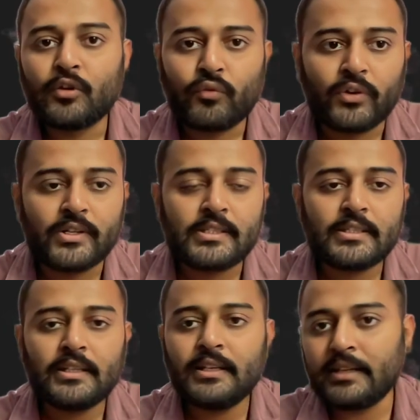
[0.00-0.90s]

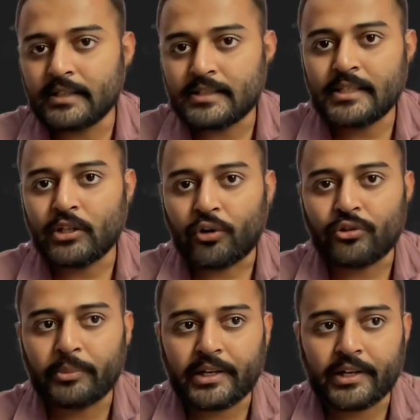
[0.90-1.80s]
First, let's see the
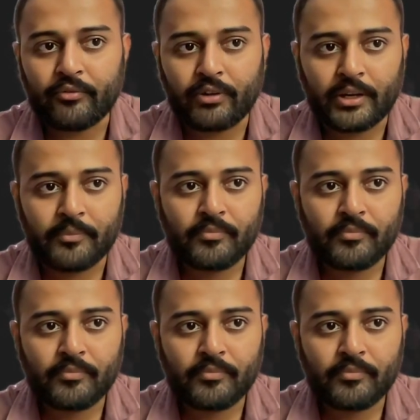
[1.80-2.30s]
automated way.